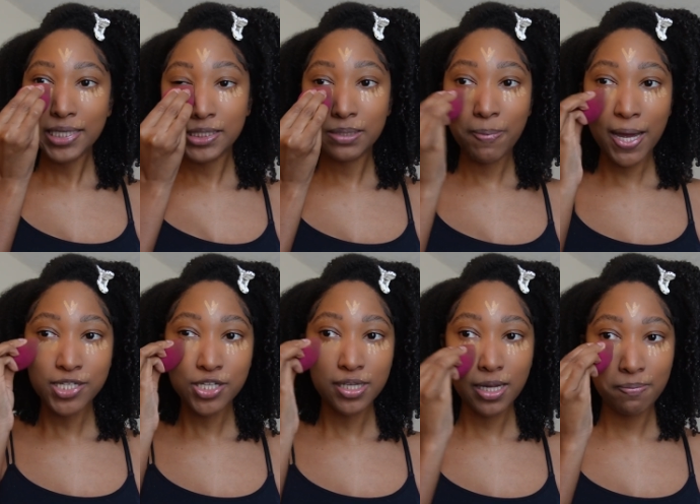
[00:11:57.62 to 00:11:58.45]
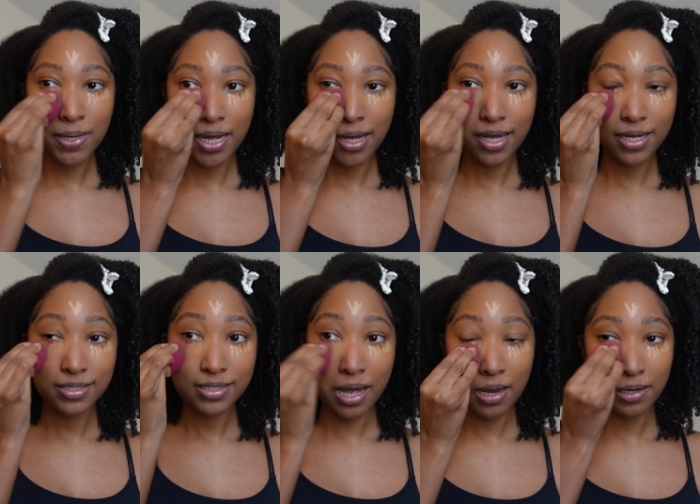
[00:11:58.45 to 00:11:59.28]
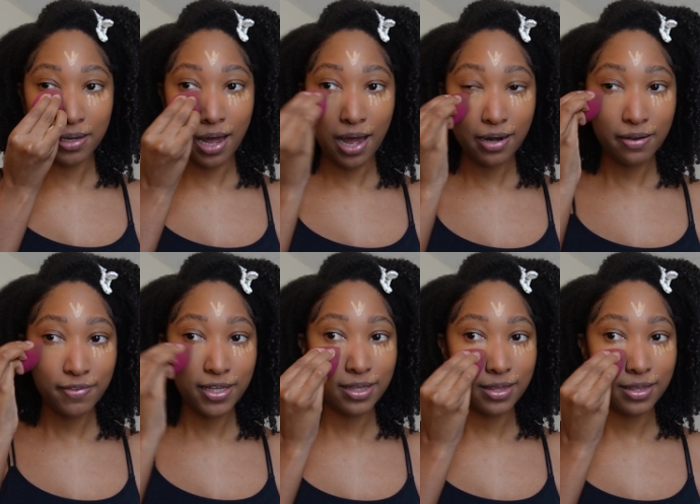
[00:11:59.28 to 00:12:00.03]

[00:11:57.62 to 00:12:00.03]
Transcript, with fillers: Especially because a lot of the